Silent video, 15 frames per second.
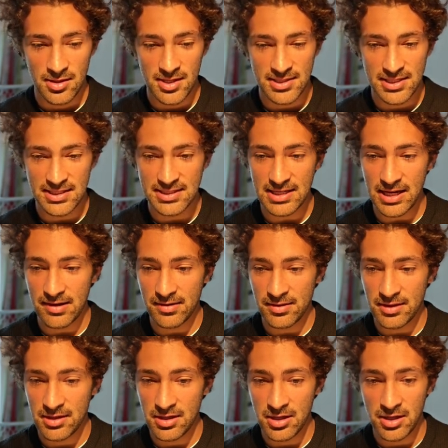this is
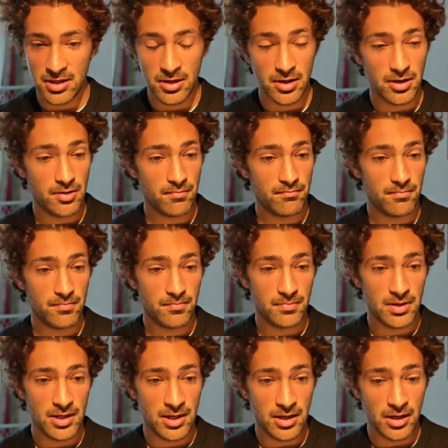the
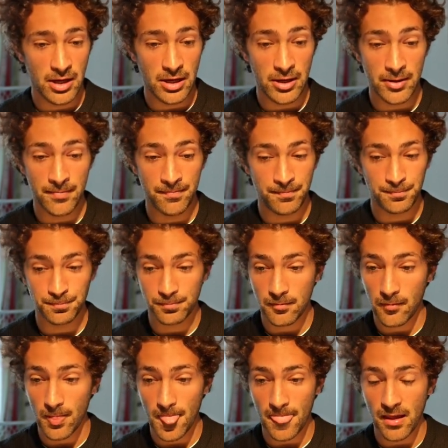website
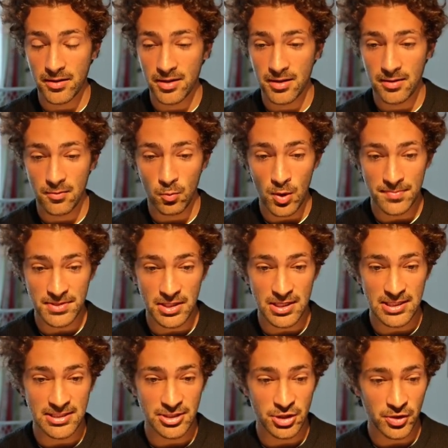that
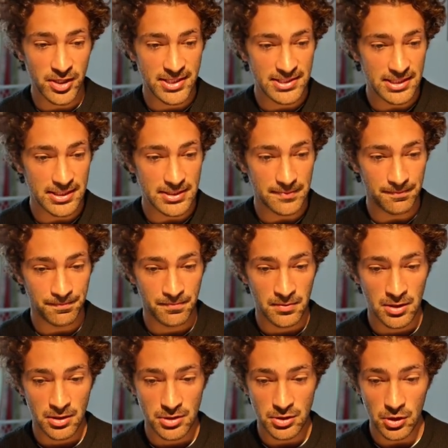it's created.
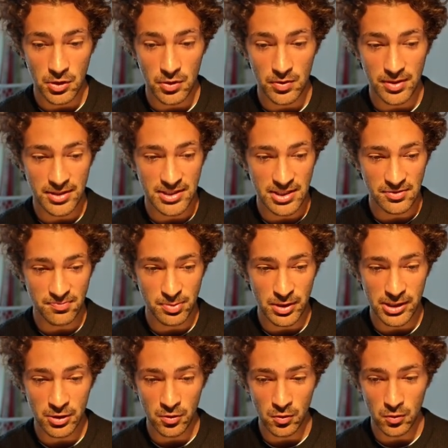So this is
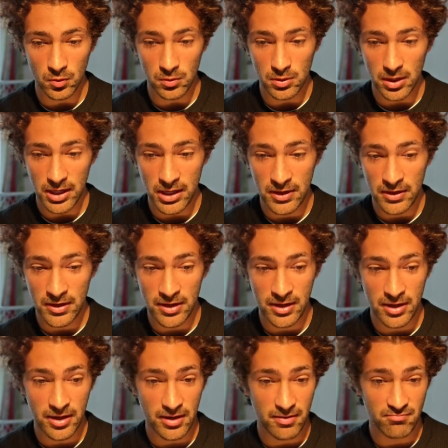pretty cool.
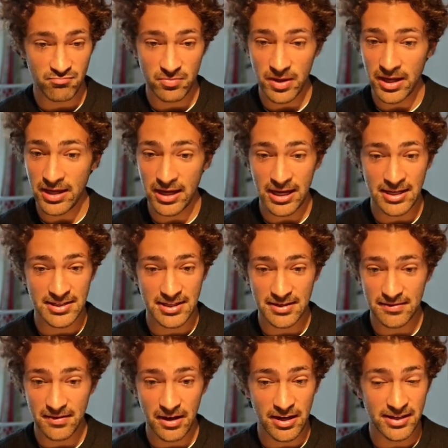
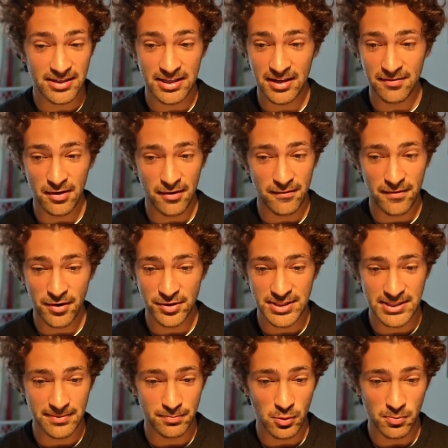I gave it a very
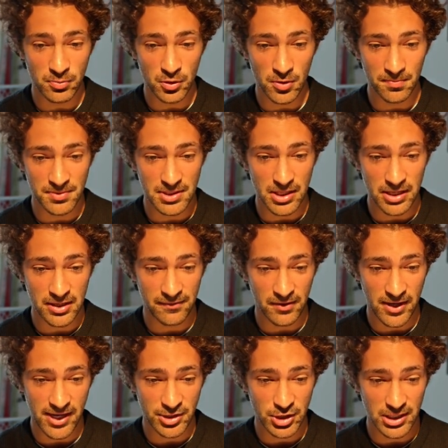simple prompt, and if
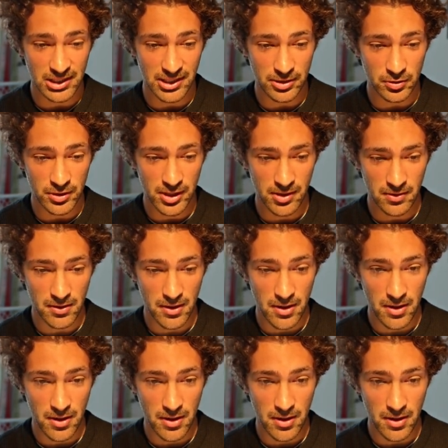I actually click on it,